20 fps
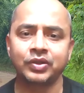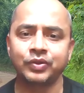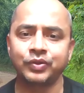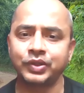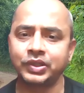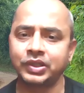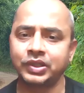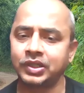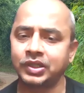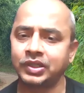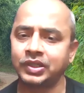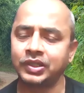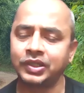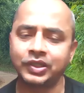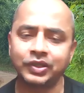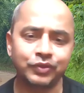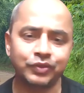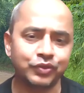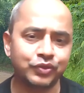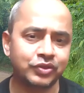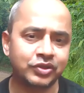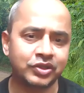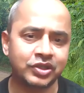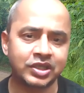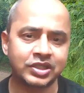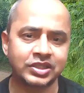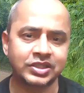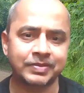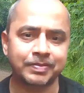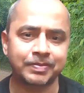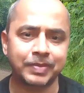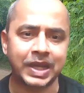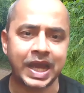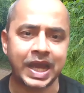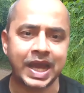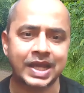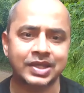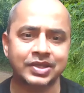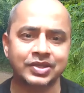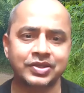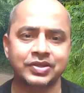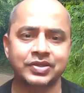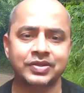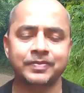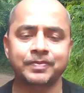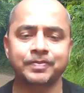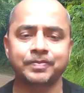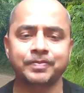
with a huge splash.